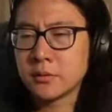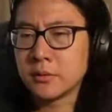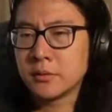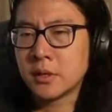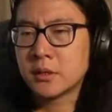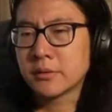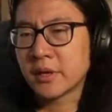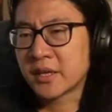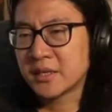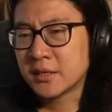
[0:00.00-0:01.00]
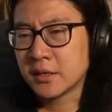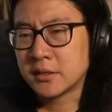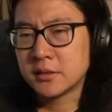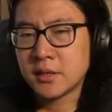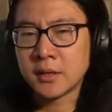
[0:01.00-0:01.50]
to integrate
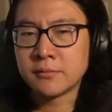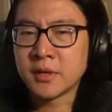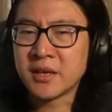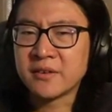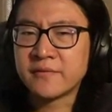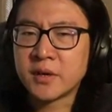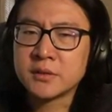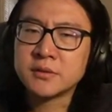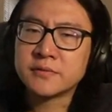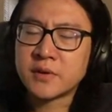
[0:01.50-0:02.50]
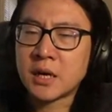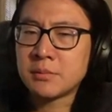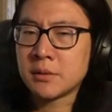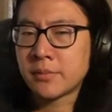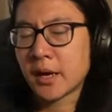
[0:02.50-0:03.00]
Qiskit and related functions for
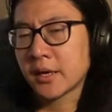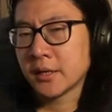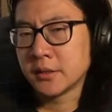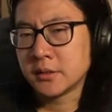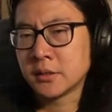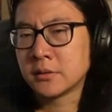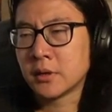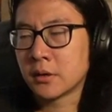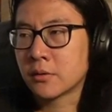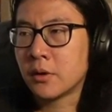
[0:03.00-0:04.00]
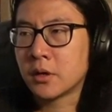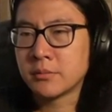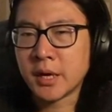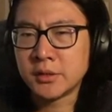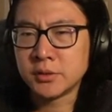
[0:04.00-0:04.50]
IBM backends into our
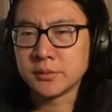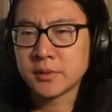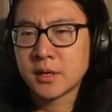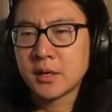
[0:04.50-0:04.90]
quantum engine,